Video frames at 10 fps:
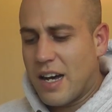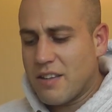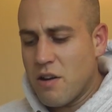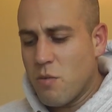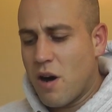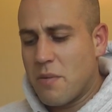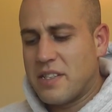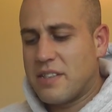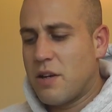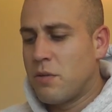I don't know why we
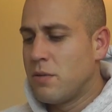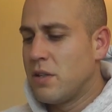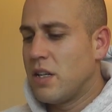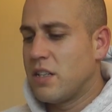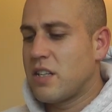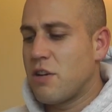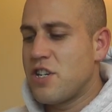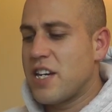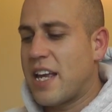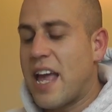still
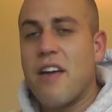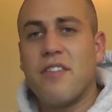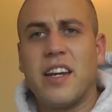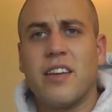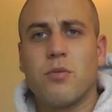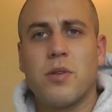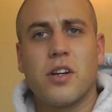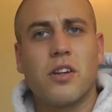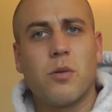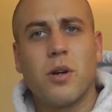associate heaviness with
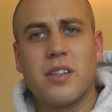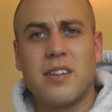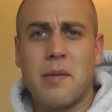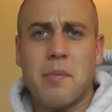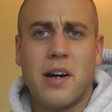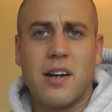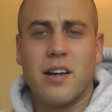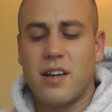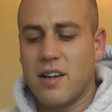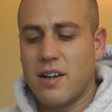good quality, but
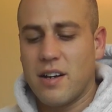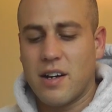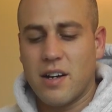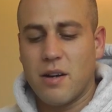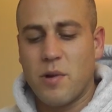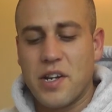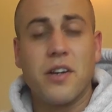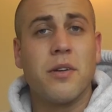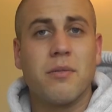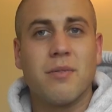we
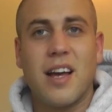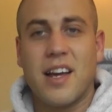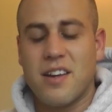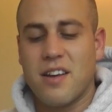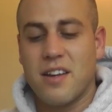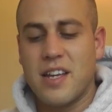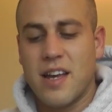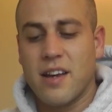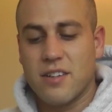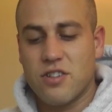do. And
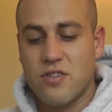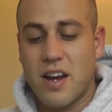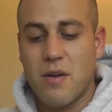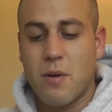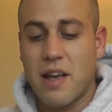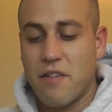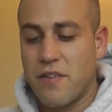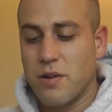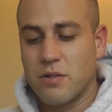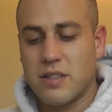yeah, straight away it
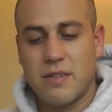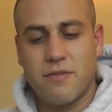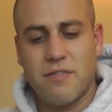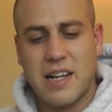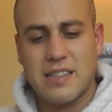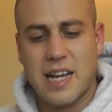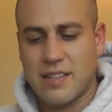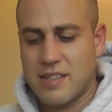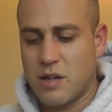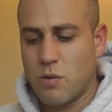feels
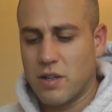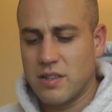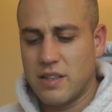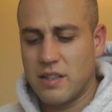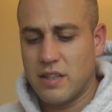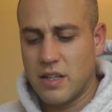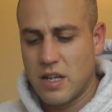fantastic quality.